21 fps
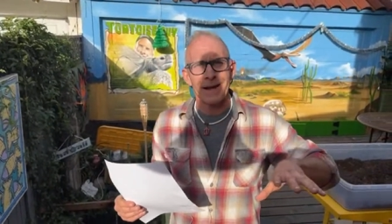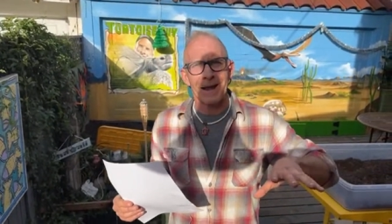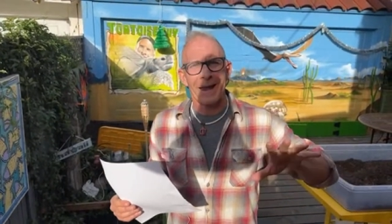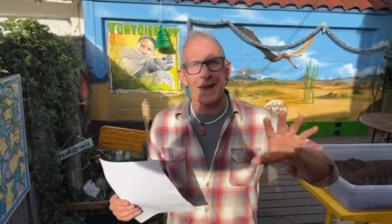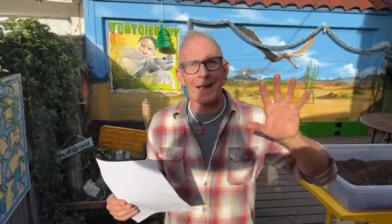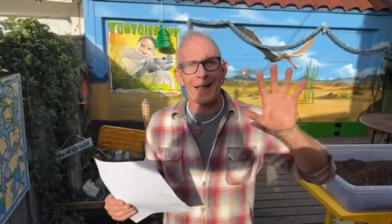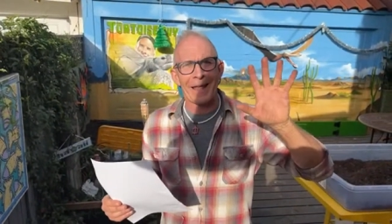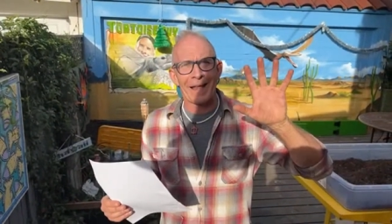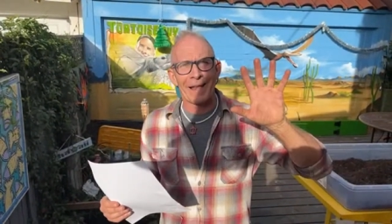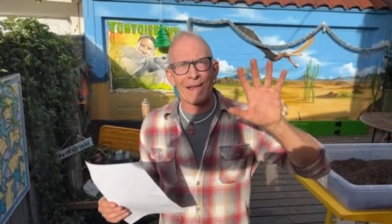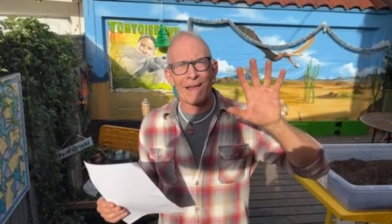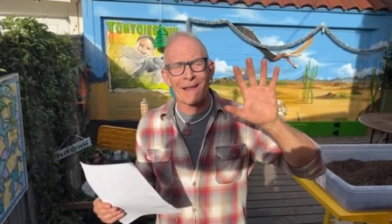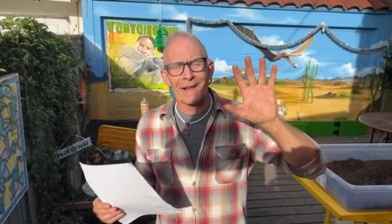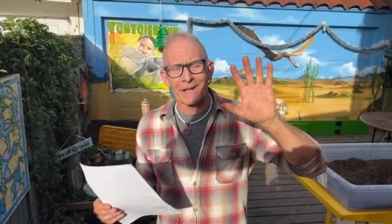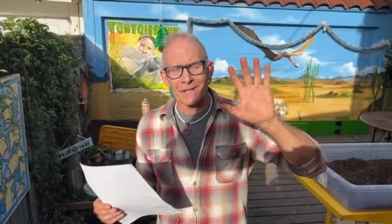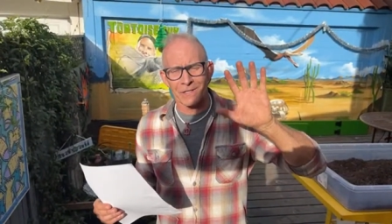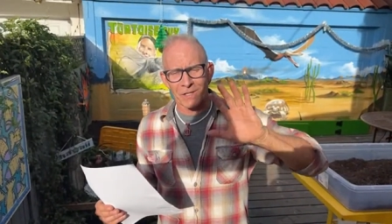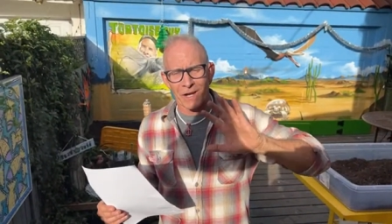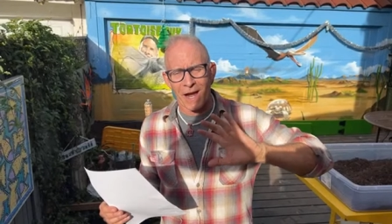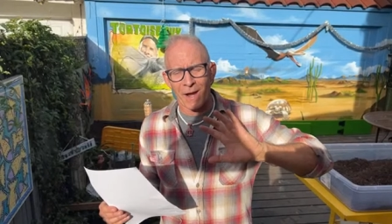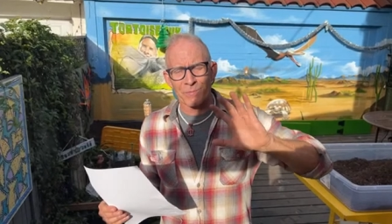And
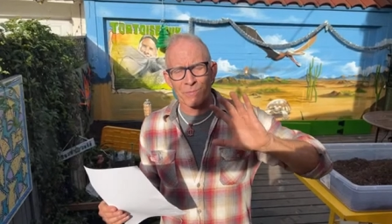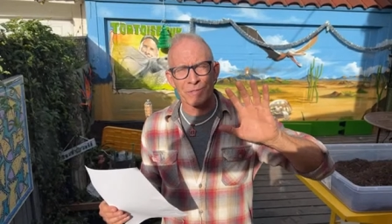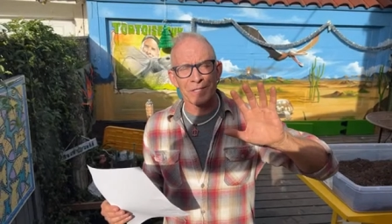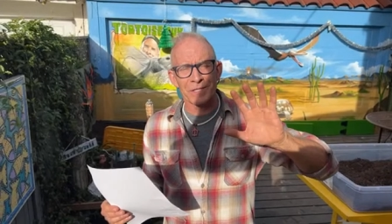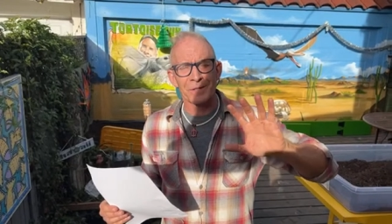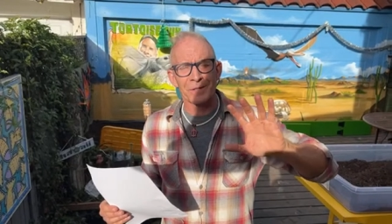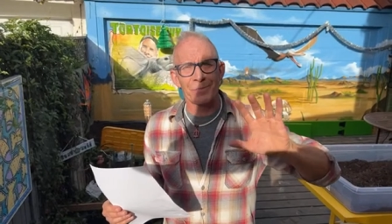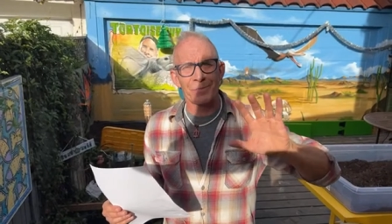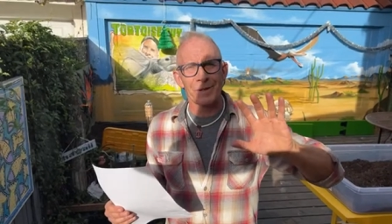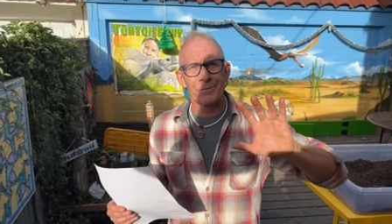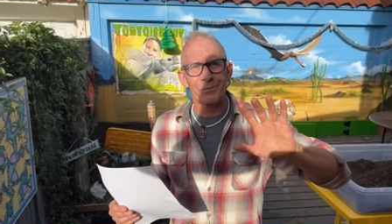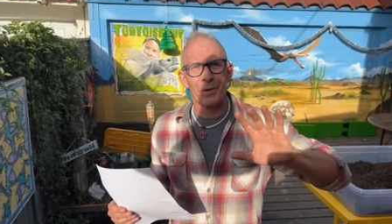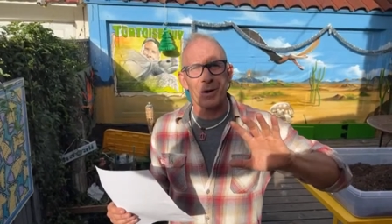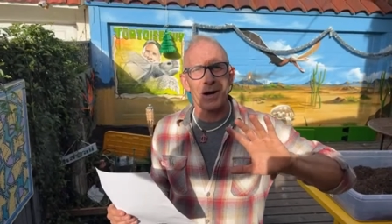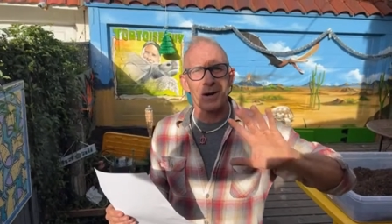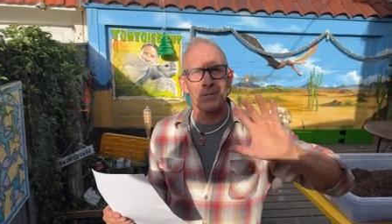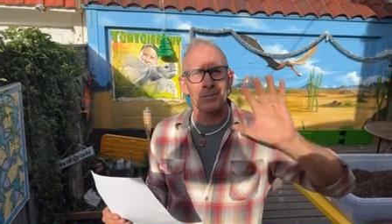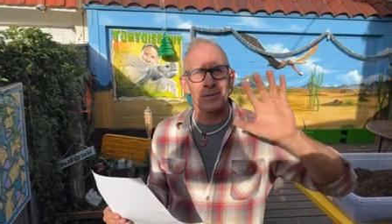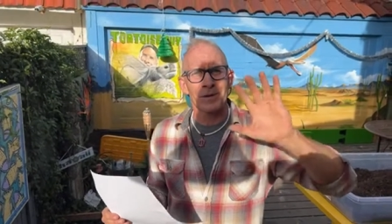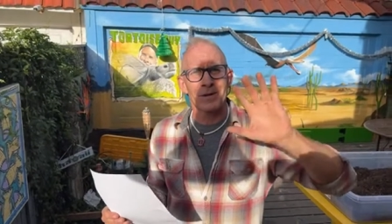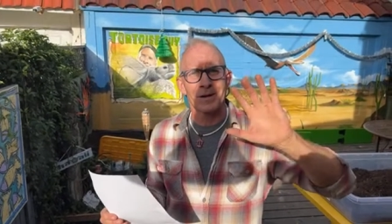adoption's a big
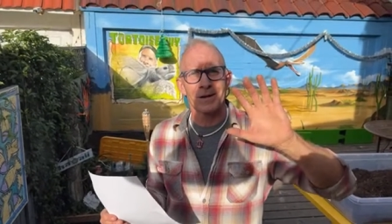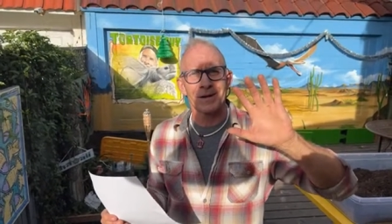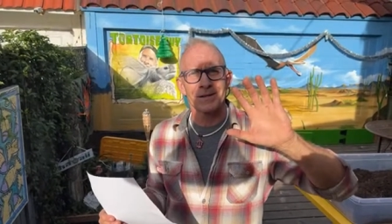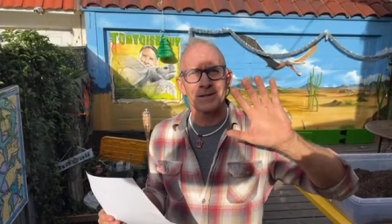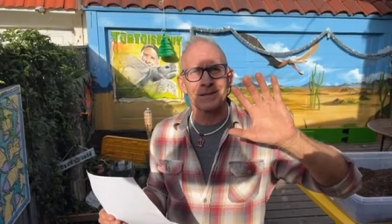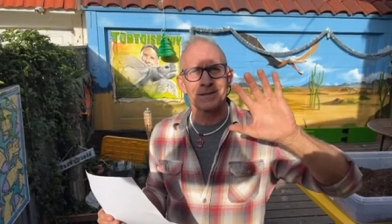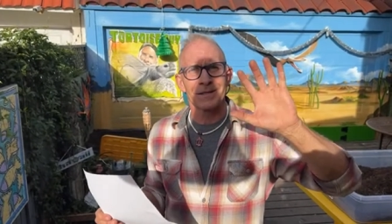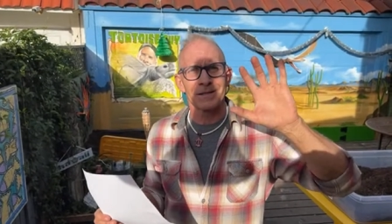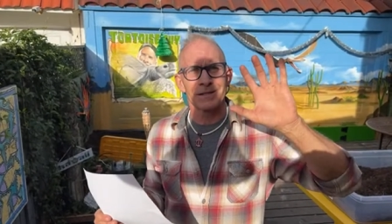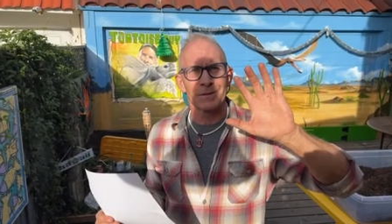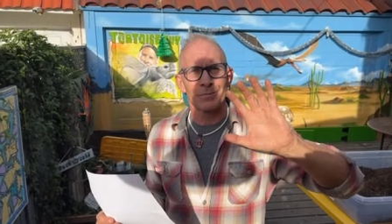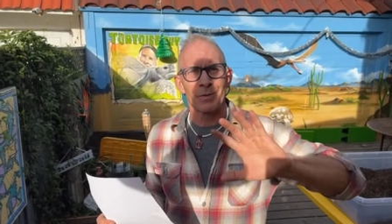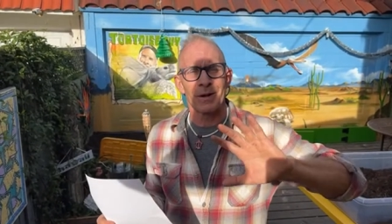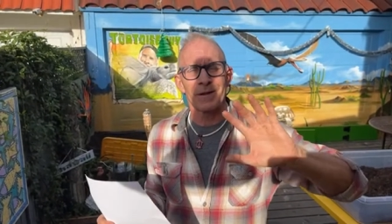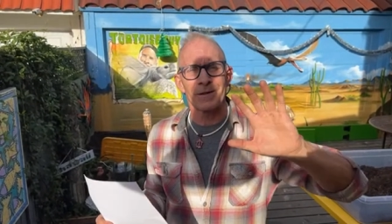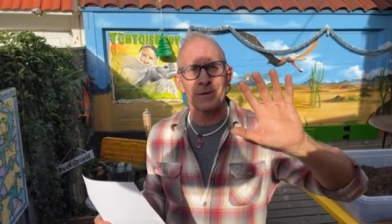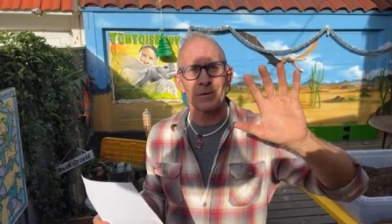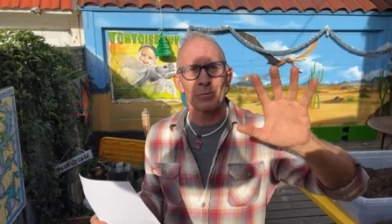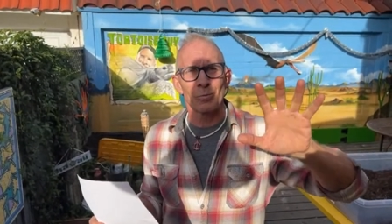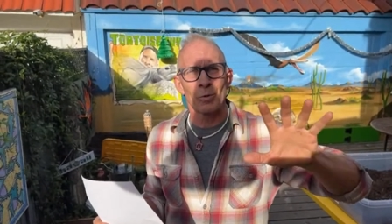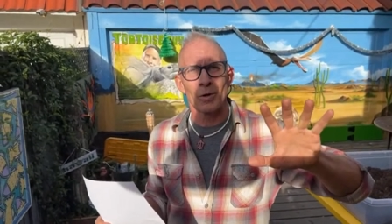part, because to
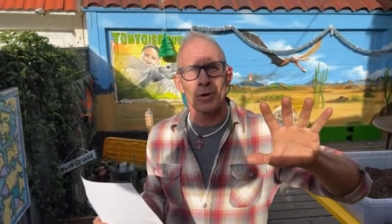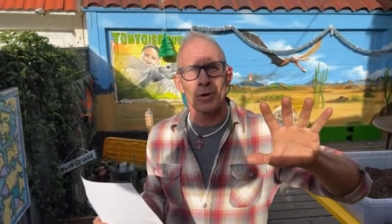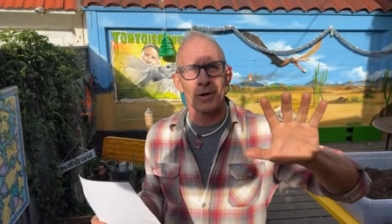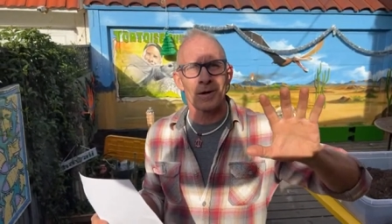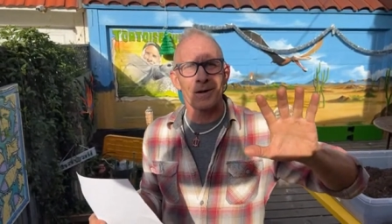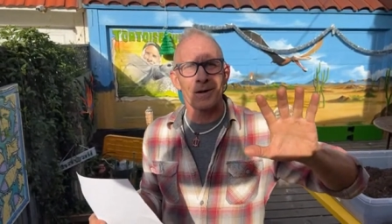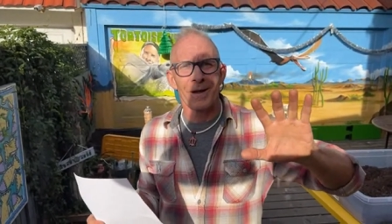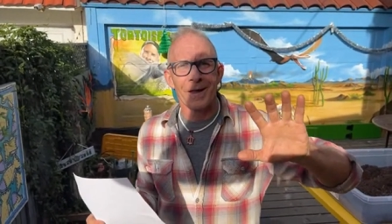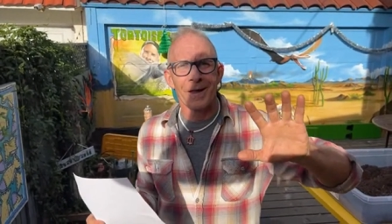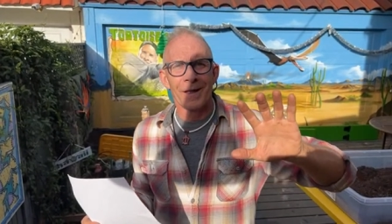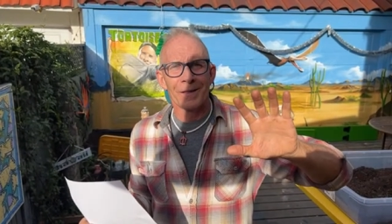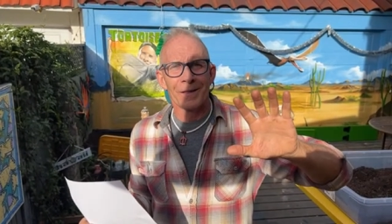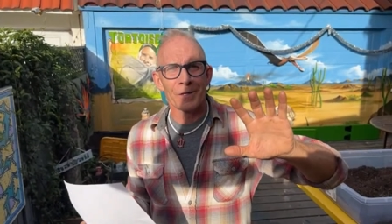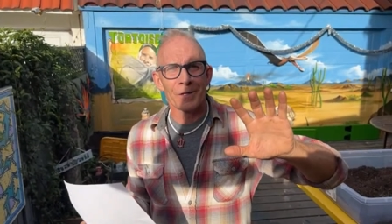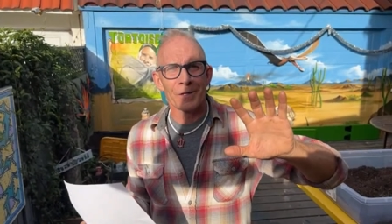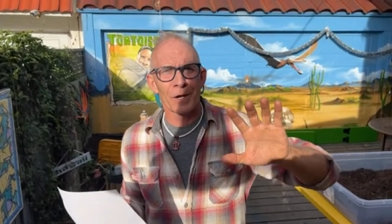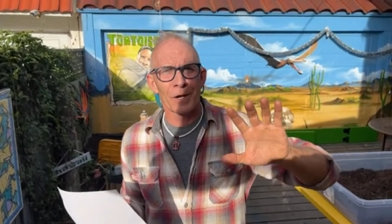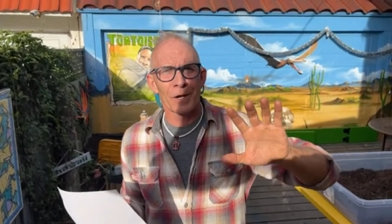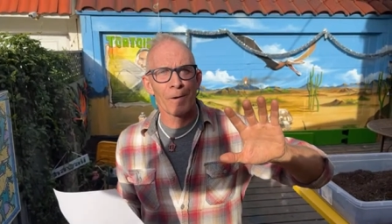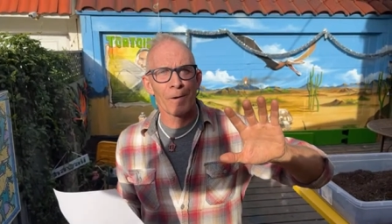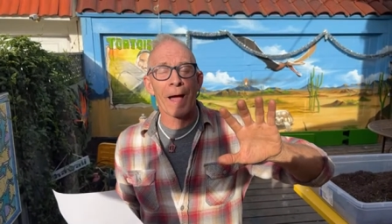spread the word, you
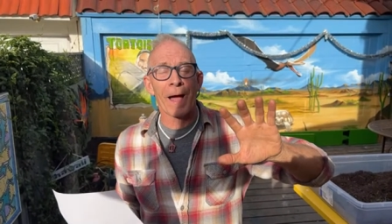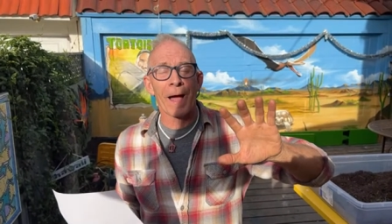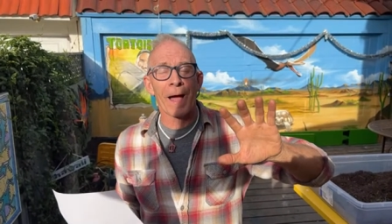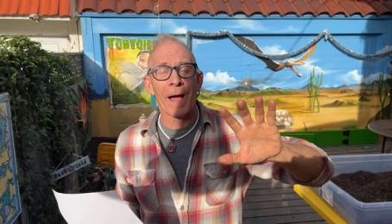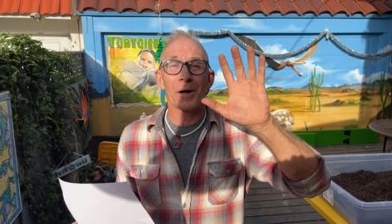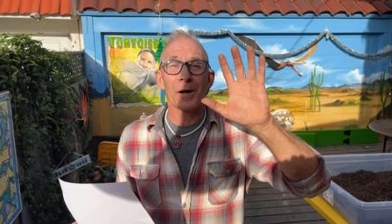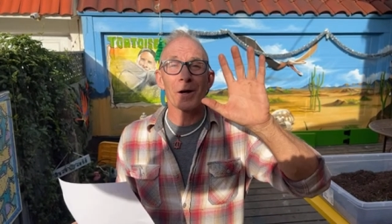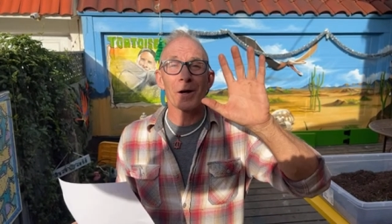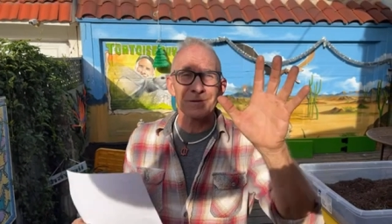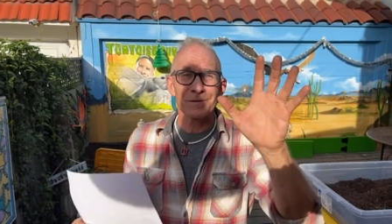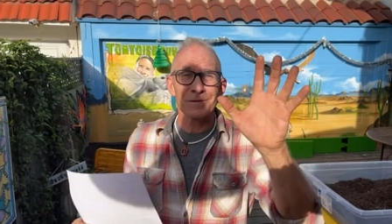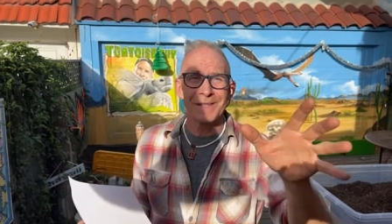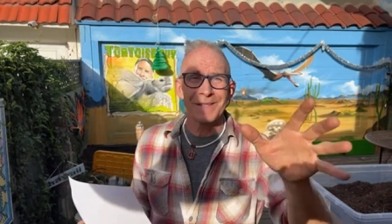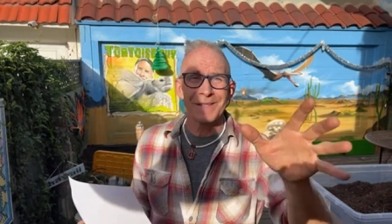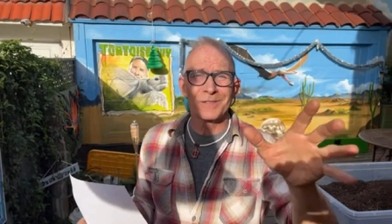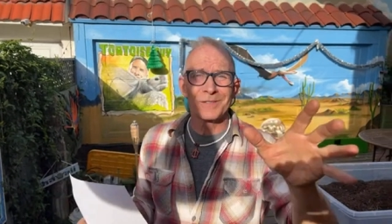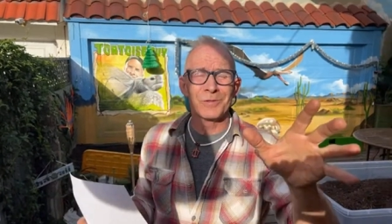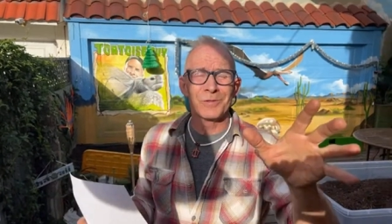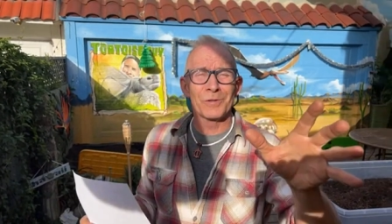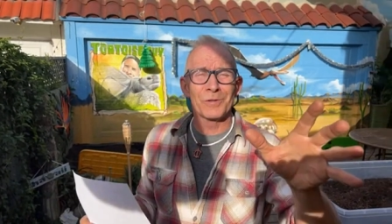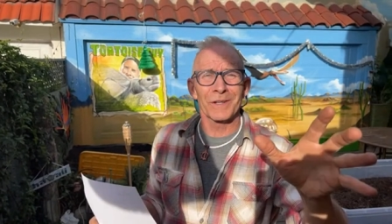know, I also
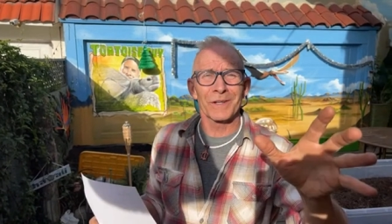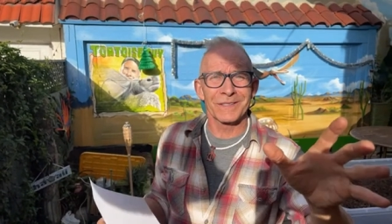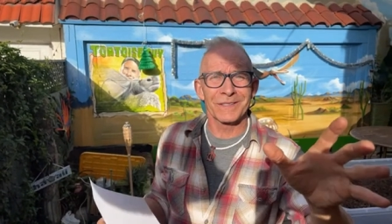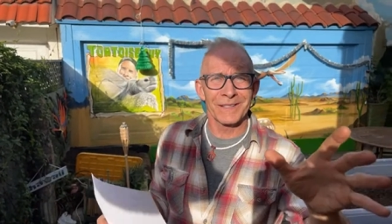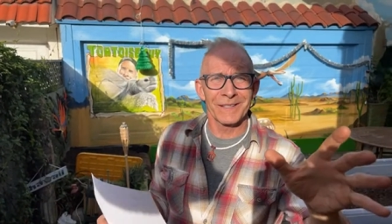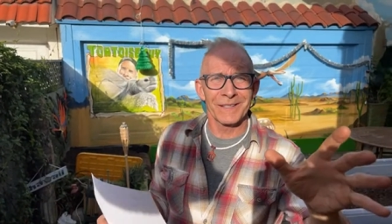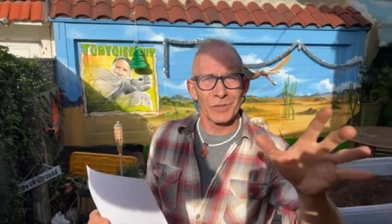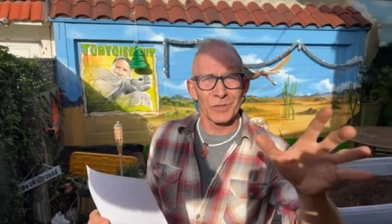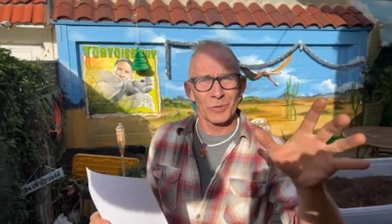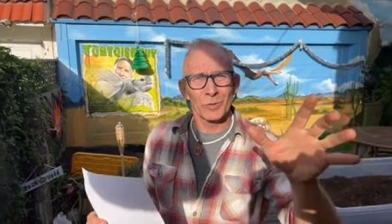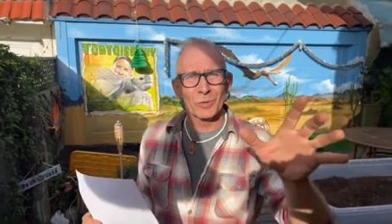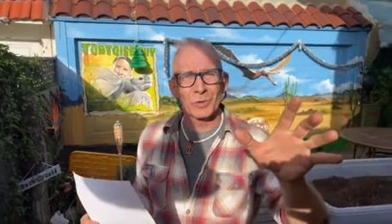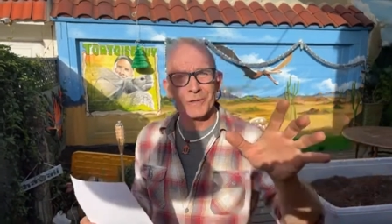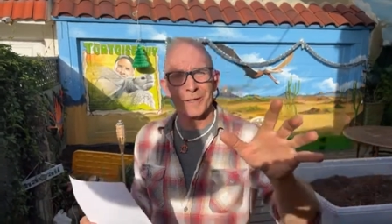teach New York City school